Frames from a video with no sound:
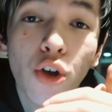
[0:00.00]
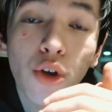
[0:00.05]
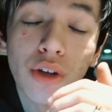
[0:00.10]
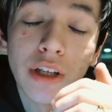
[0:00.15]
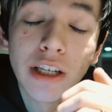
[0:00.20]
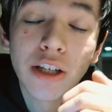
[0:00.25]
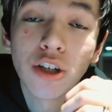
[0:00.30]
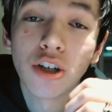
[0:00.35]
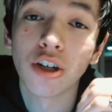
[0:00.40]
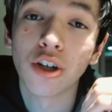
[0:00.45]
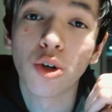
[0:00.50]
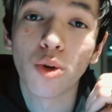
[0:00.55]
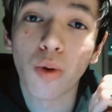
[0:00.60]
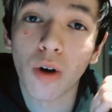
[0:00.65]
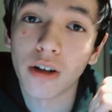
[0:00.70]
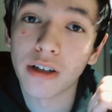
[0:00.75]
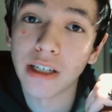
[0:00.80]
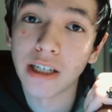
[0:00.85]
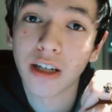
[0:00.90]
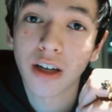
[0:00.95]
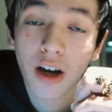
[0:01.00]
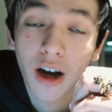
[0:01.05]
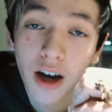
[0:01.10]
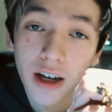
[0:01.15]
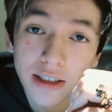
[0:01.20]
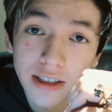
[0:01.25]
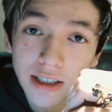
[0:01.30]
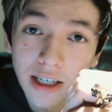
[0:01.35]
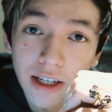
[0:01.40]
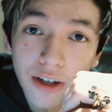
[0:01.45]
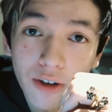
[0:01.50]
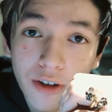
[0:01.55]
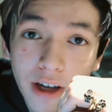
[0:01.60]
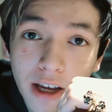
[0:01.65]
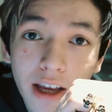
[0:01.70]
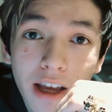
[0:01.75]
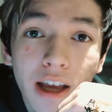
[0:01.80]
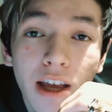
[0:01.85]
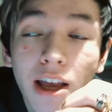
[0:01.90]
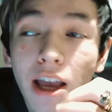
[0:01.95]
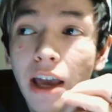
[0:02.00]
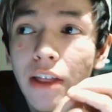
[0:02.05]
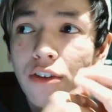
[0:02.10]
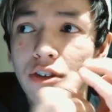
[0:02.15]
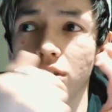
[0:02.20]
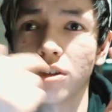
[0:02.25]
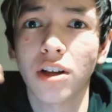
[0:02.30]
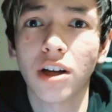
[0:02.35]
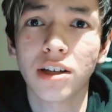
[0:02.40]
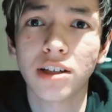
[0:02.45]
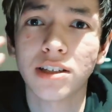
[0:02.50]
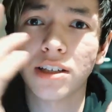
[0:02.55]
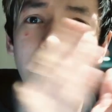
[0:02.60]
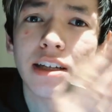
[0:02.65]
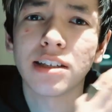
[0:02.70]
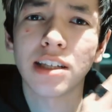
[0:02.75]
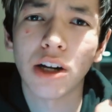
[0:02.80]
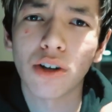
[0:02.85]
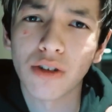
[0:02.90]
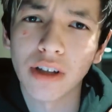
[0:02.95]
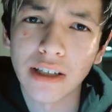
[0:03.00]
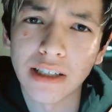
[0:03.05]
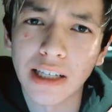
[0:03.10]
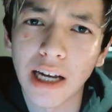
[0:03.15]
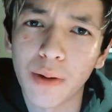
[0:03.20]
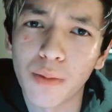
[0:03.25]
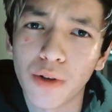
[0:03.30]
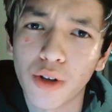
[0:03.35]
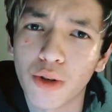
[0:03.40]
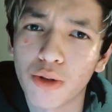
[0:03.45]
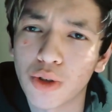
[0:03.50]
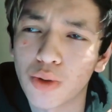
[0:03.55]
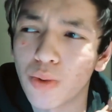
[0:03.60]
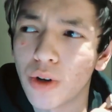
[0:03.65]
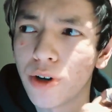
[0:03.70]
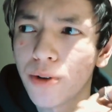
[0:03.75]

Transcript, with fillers: you need good quality content, okay? And there's a lot of sites that I'll link down below as